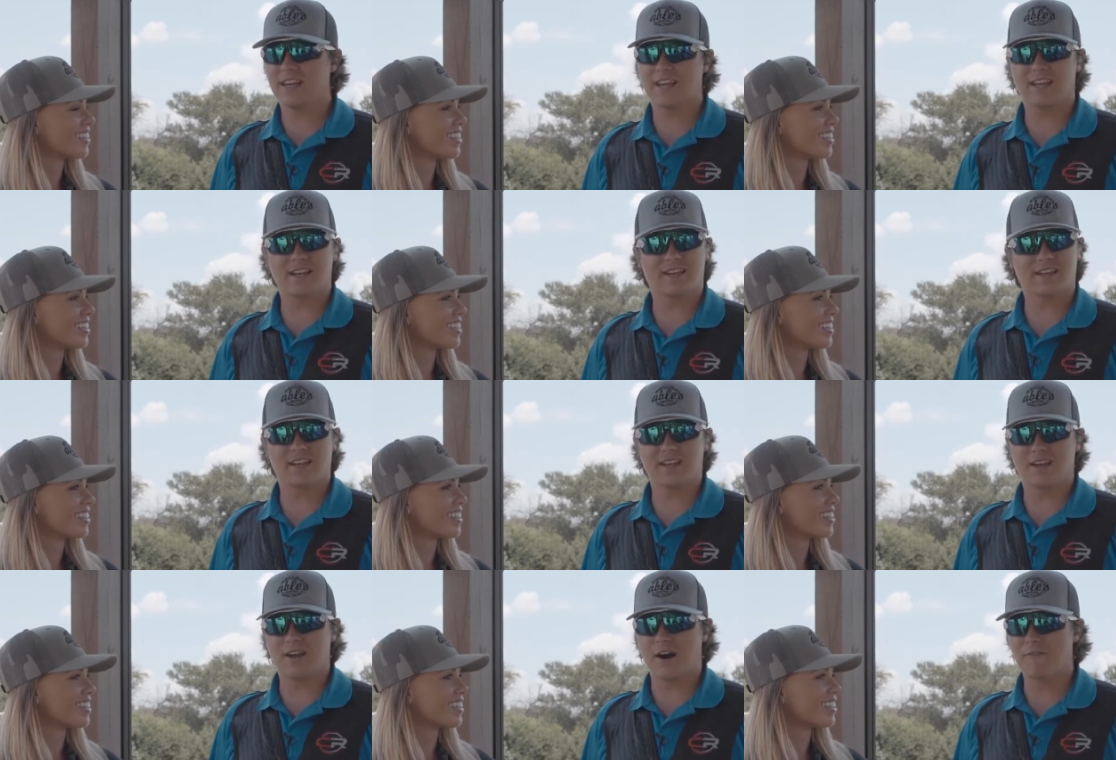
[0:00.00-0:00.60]
Speaker 1: can
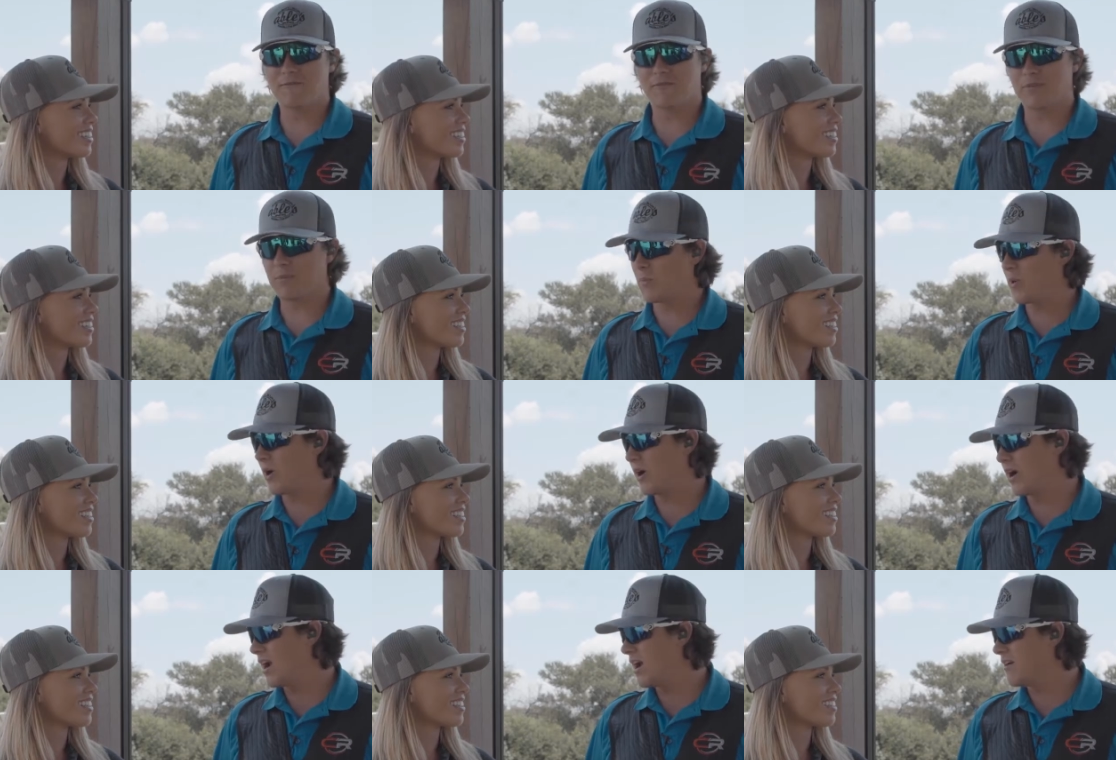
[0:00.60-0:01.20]
come from
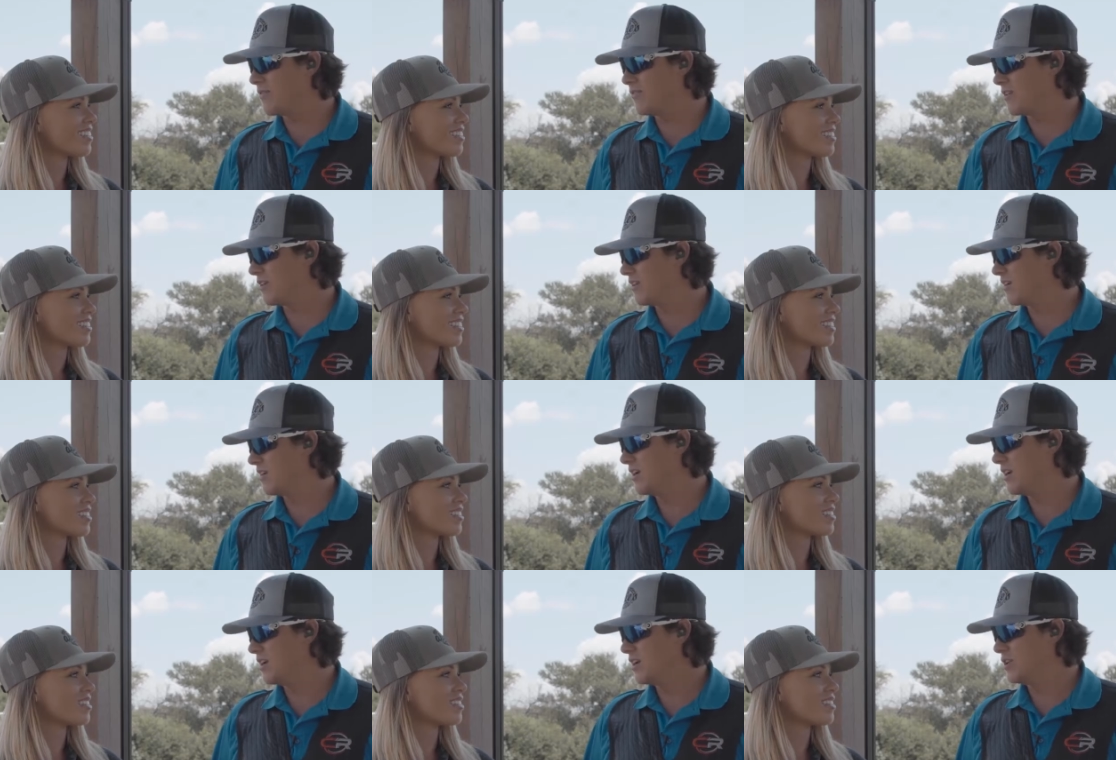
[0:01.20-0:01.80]
wherever,
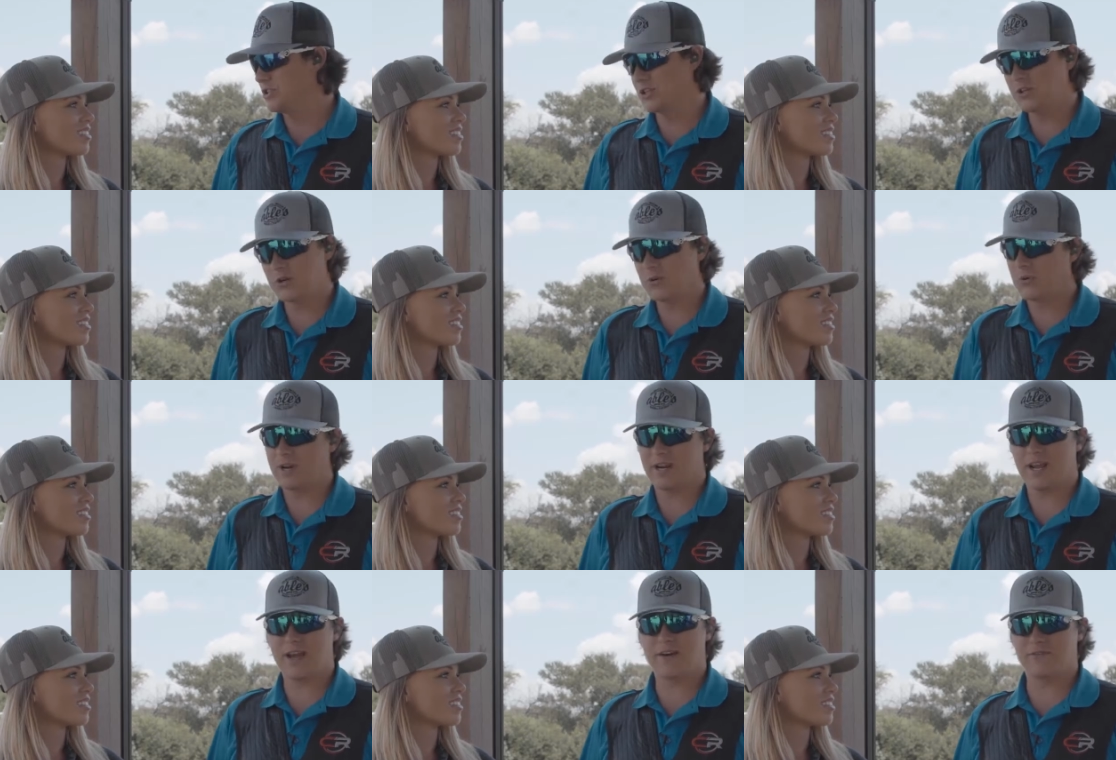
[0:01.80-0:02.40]
do
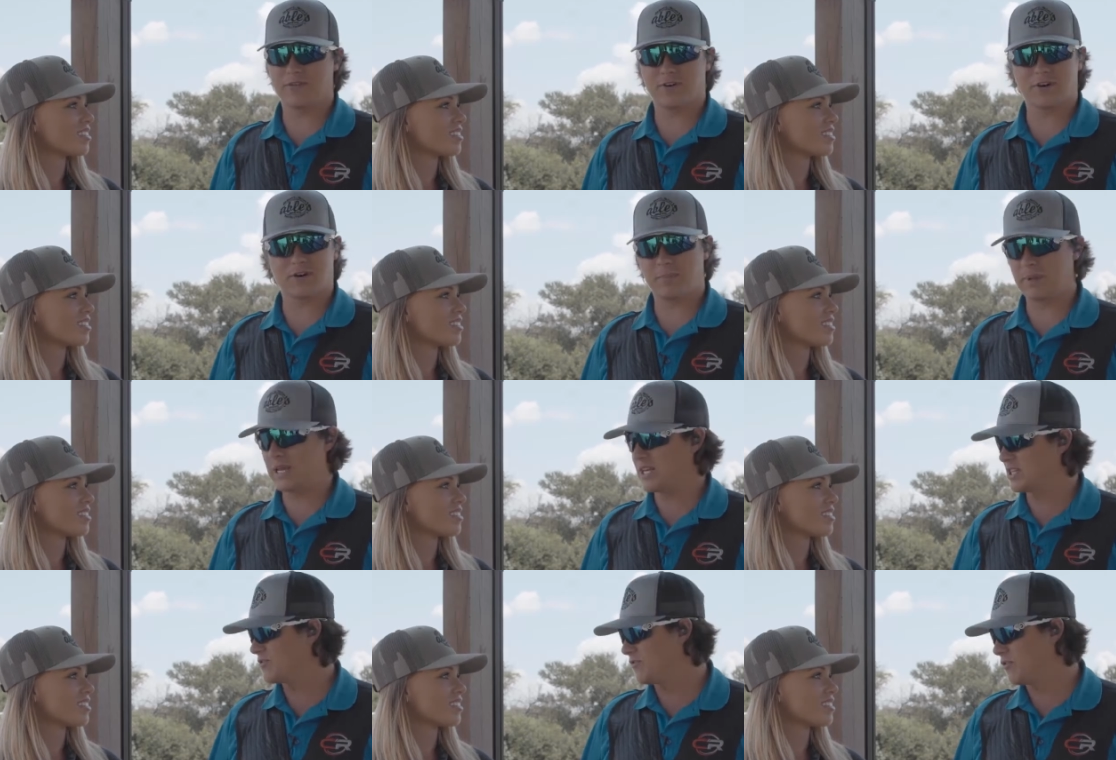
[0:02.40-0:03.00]
whatever,
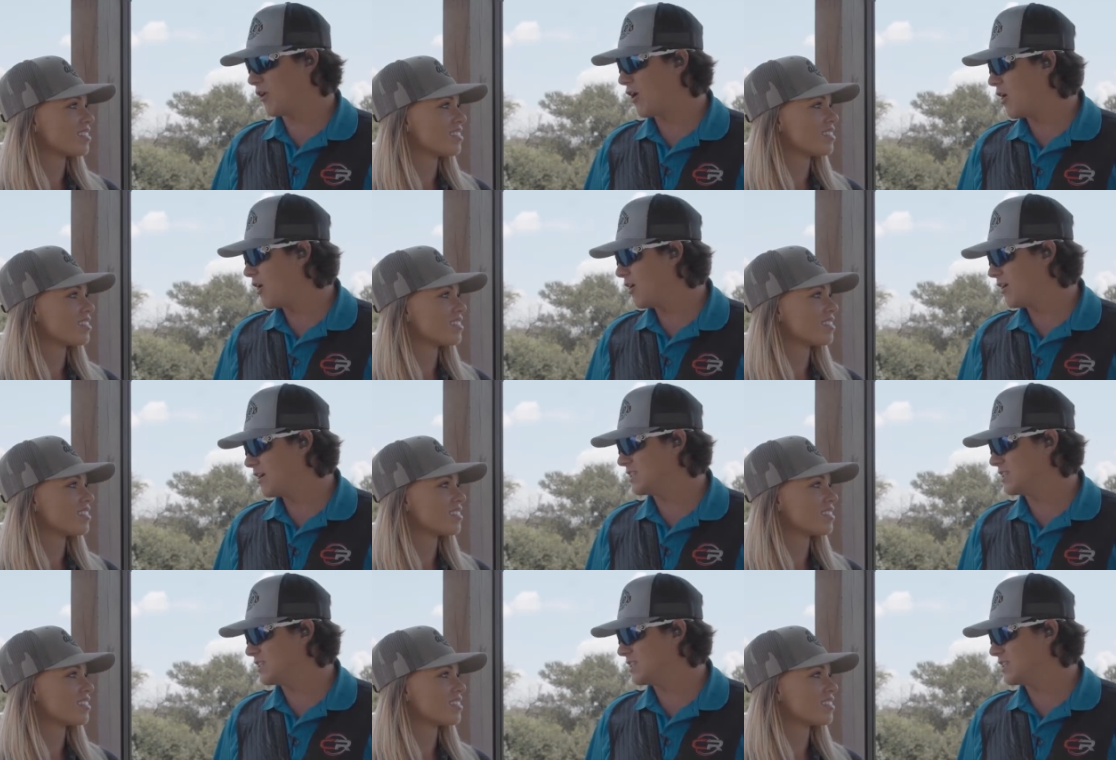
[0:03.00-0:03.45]
be as far,